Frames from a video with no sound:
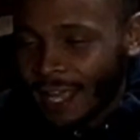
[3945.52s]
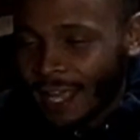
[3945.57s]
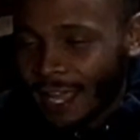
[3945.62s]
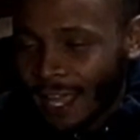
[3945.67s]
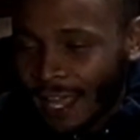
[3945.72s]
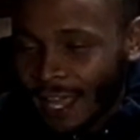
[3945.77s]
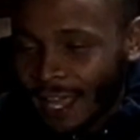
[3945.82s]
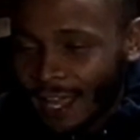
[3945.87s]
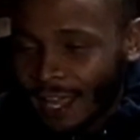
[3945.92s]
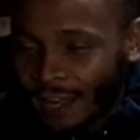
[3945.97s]

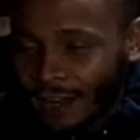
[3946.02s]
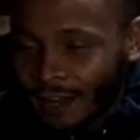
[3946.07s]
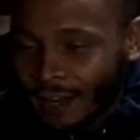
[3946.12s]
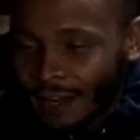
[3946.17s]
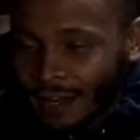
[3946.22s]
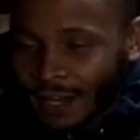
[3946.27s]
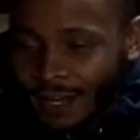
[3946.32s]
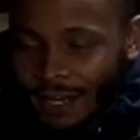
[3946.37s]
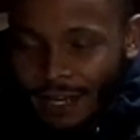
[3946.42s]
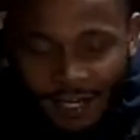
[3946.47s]
And
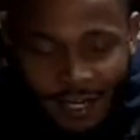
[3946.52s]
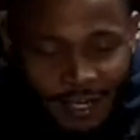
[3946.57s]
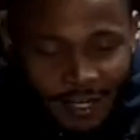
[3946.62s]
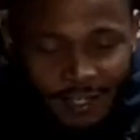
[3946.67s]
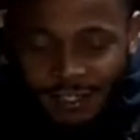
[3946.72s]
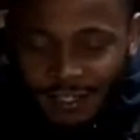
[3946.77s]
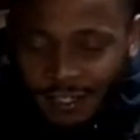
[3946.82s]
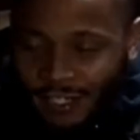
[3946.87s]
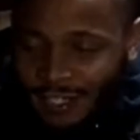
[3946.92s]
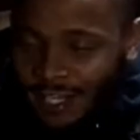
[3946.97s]

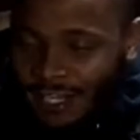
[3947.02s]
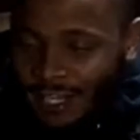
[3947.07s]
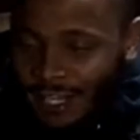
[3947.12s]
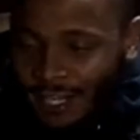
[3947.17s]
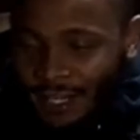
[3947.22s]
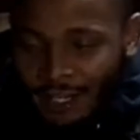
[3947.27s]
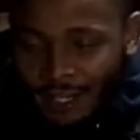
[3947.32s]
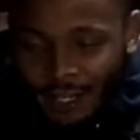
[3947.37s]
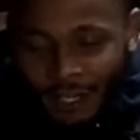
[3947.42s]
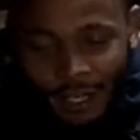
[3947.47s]
until
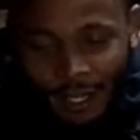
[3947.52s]
then,